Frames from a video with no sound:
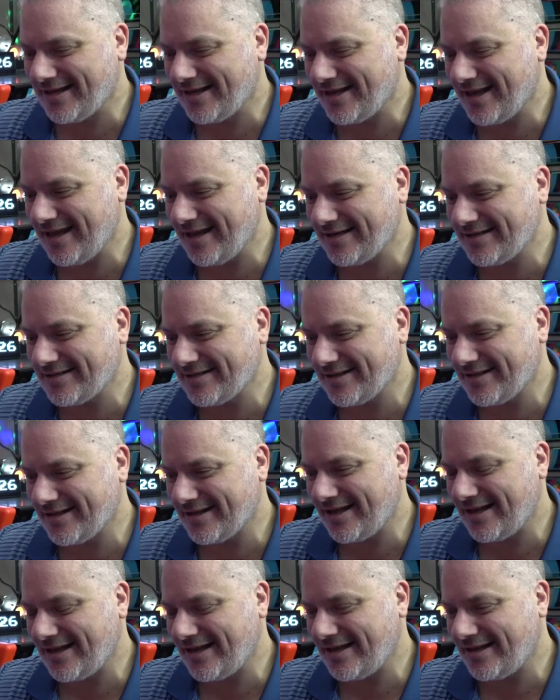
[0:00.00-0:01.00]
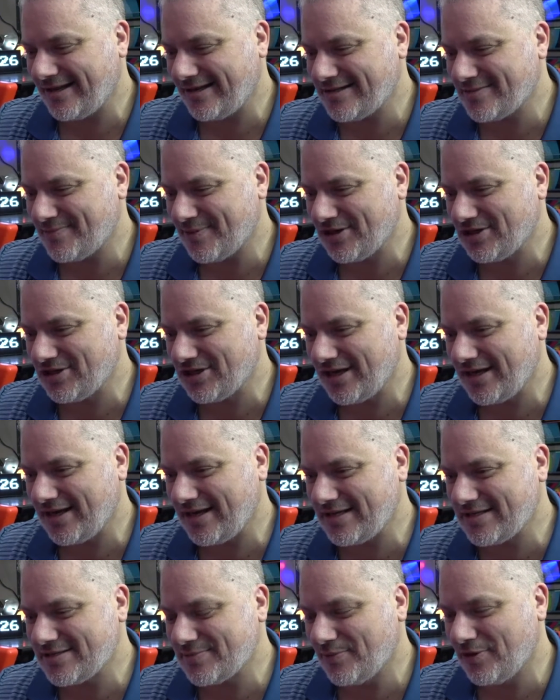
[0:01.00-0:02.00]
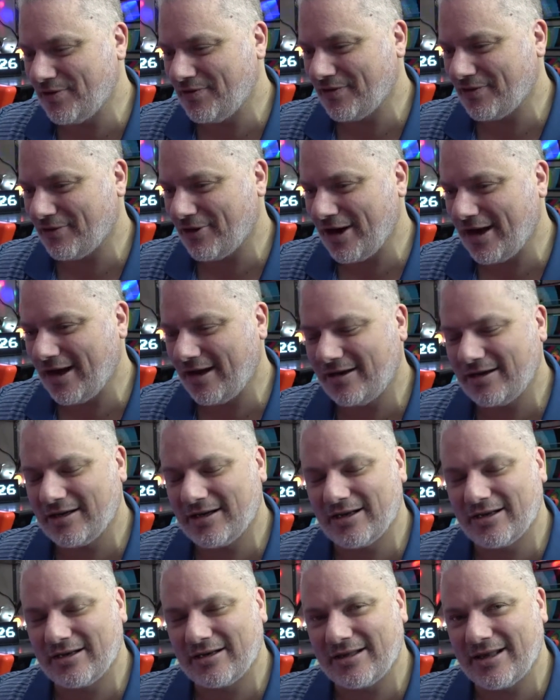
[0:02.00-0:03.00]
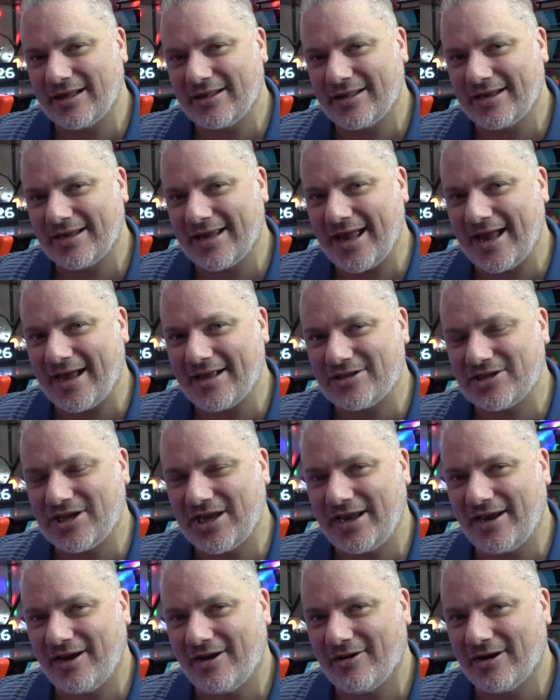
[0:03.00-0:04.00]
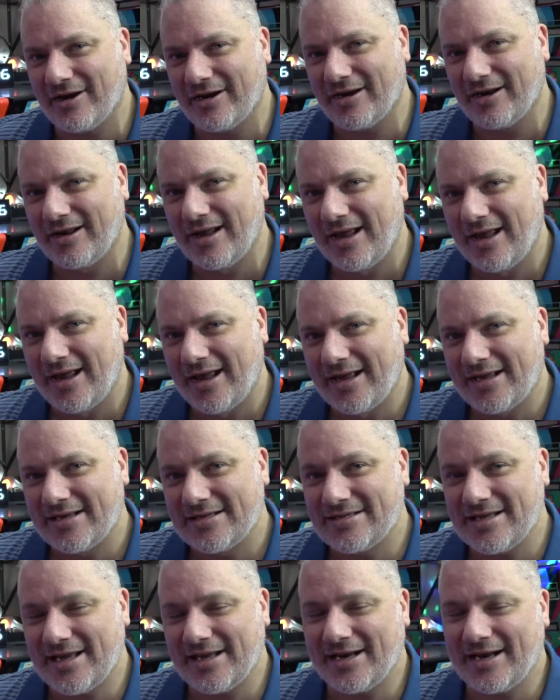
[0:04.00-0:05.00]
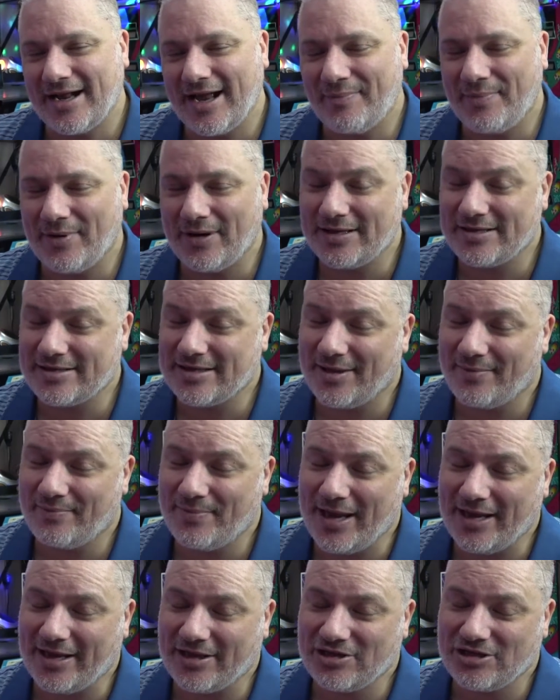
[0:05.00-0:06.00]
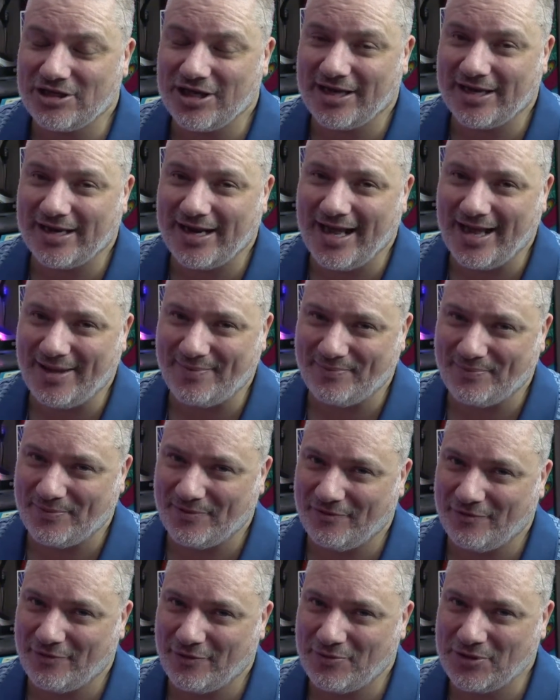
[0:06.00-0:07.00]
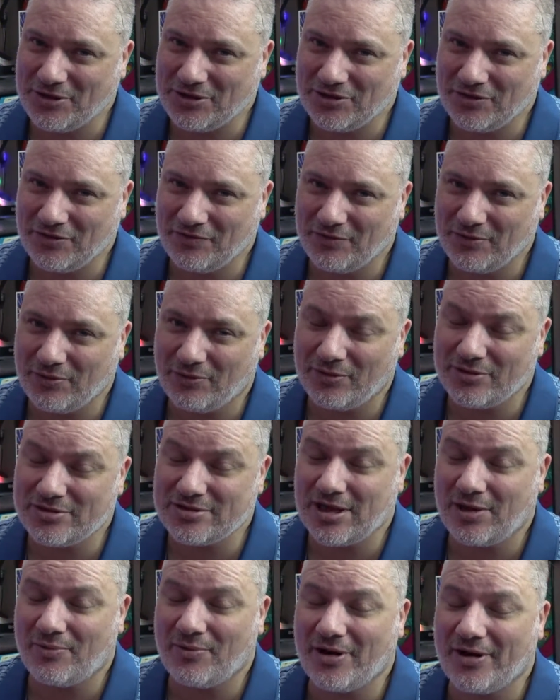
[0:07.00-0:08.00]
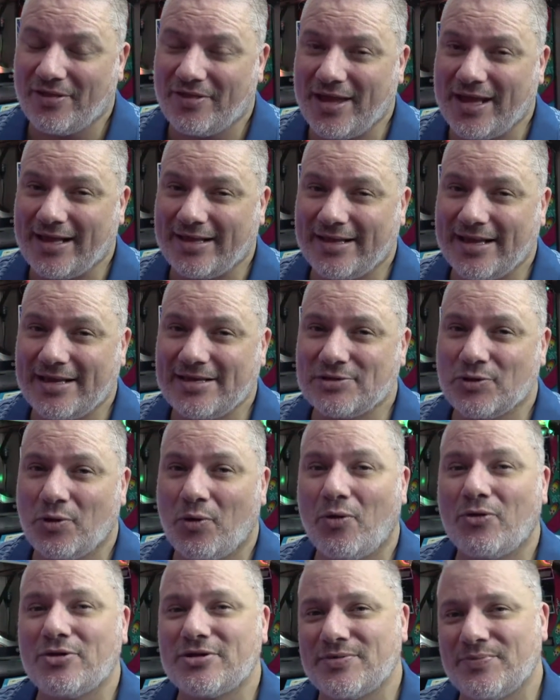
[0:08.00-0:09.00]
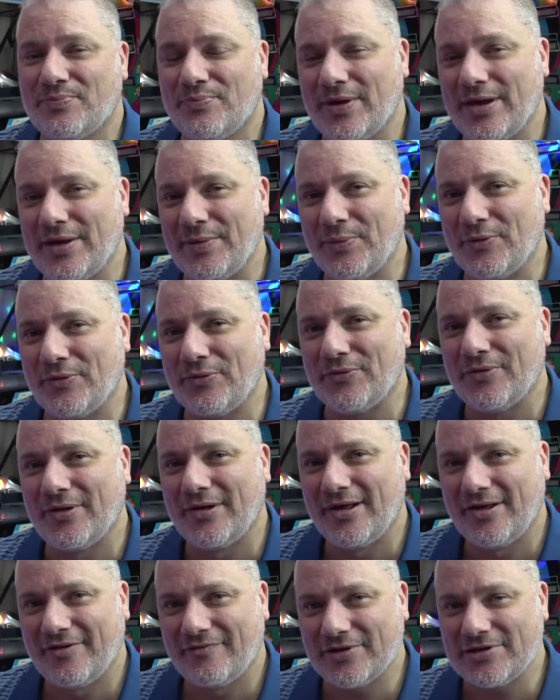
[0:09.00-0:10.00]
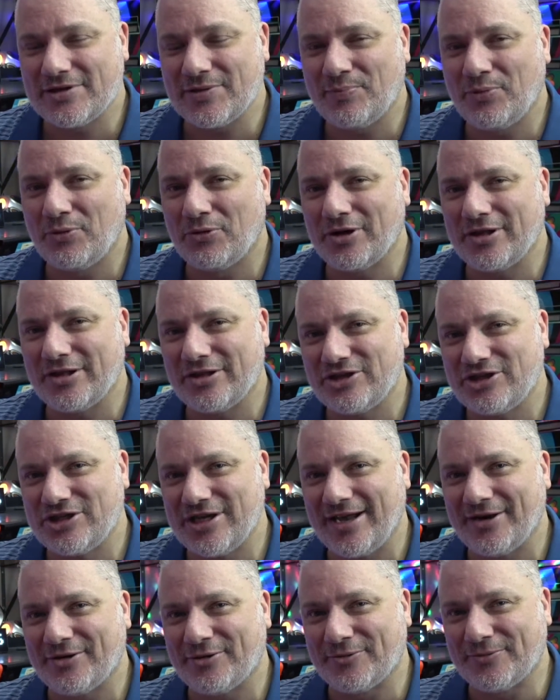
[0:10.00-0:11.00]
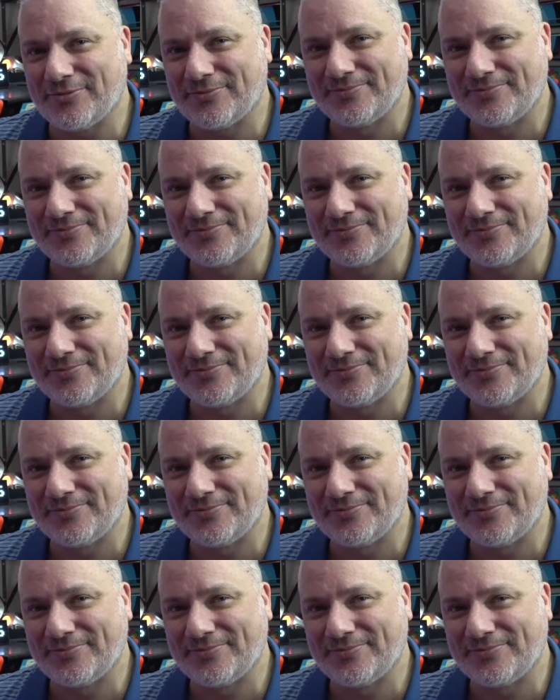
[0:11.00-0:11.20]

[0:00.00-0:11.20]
get these machines moving around and get the couch here and set it up, and let's come back and check it out. And before we do, of course, I want to thank these awesome people for supporting the channel.